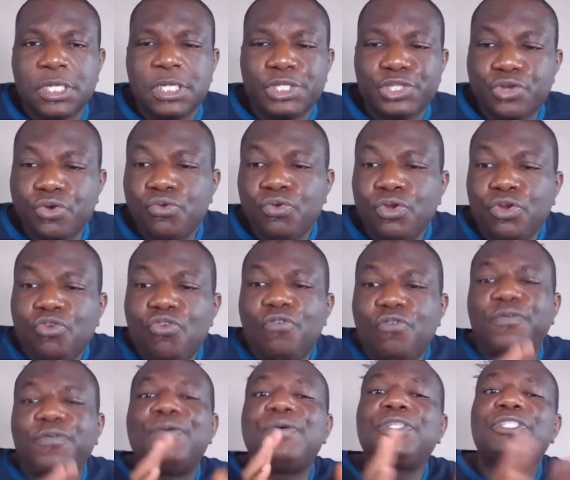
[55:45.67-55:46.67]
So look
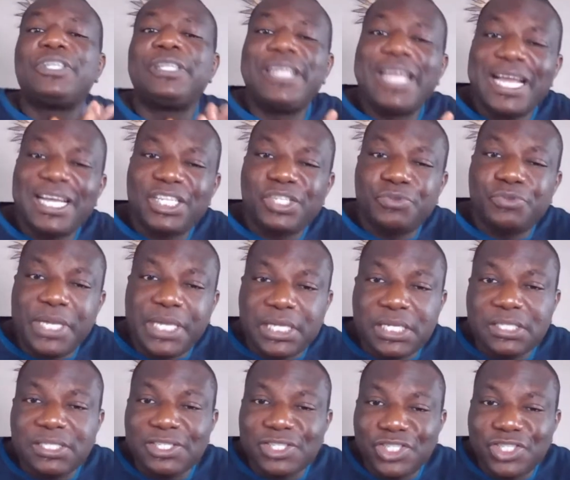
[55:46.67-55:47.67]
forward to next week,
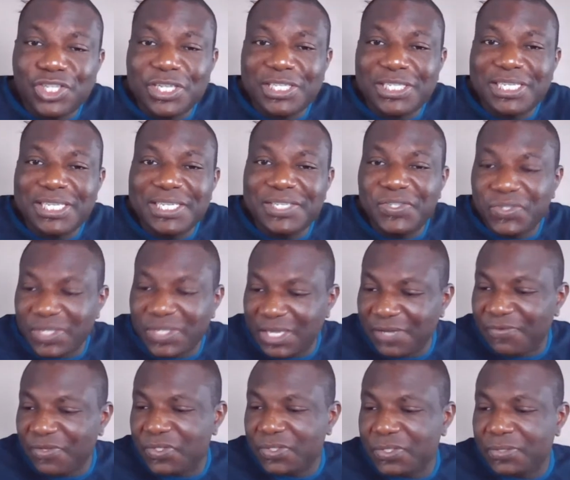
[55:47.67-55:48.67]
Sunday
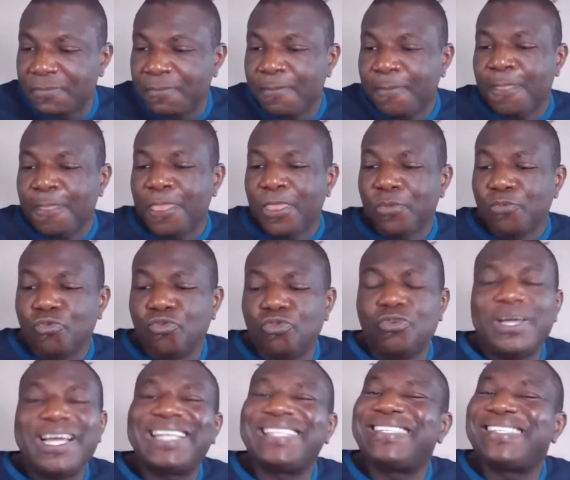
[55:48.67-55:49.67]
service. We'll
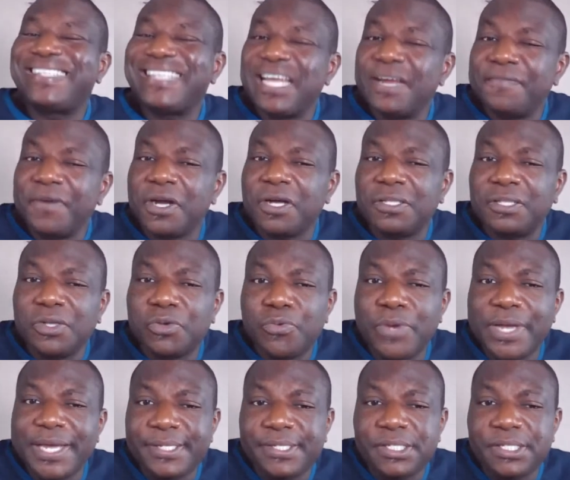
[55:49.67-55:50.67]
look at several other
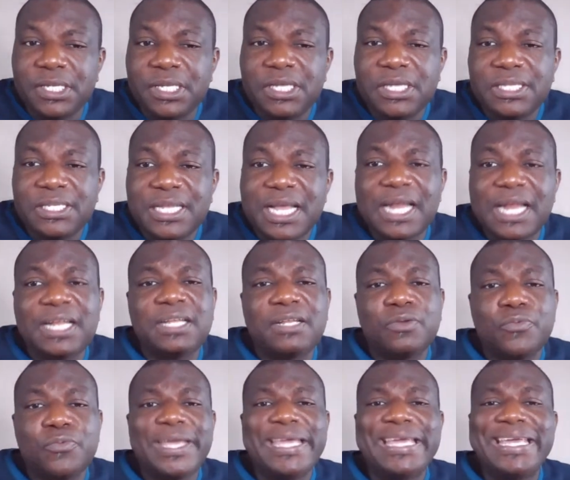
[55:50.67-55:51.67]
ways that
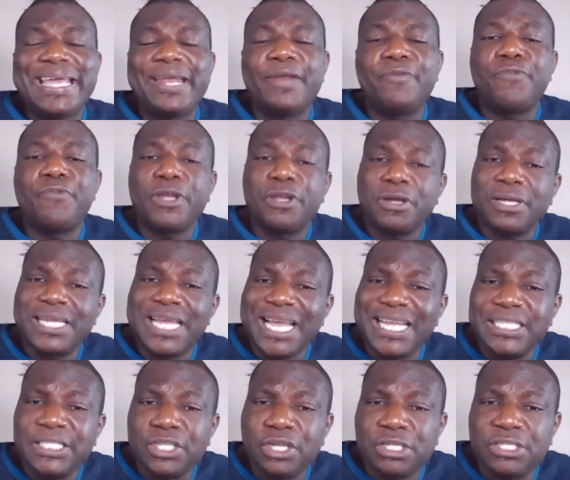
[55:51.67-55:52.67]
we can
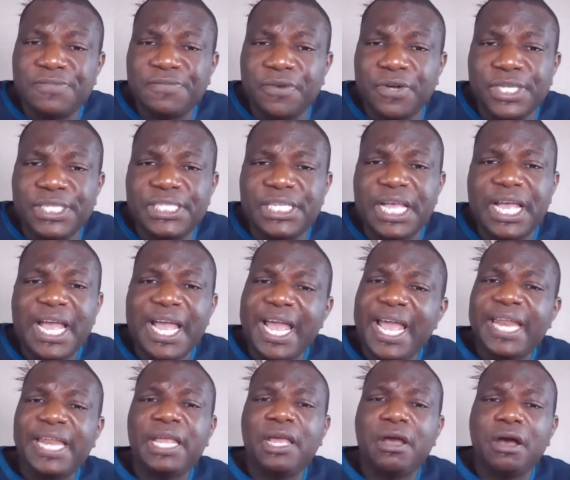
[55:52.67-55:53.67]
recognize God's voice
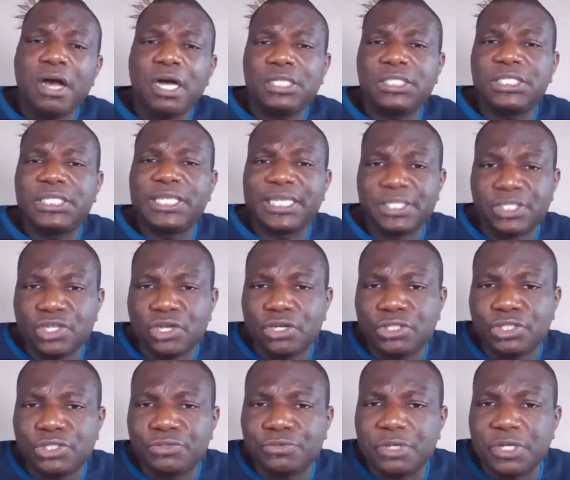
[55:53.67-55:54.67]
and God can
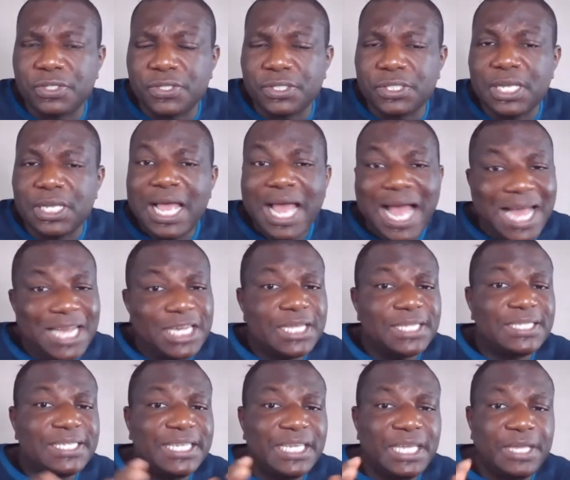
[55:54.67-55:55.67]
talk to us. I
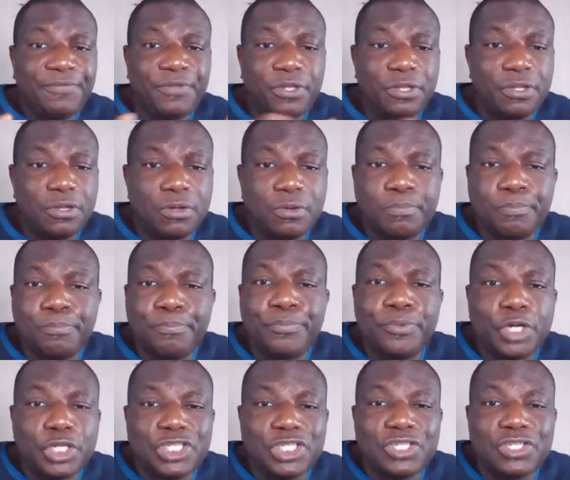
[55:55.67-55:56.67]
just give you the
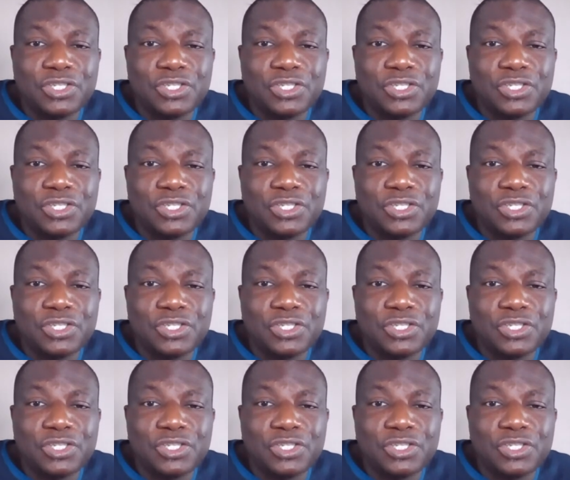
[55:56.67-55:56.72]
broad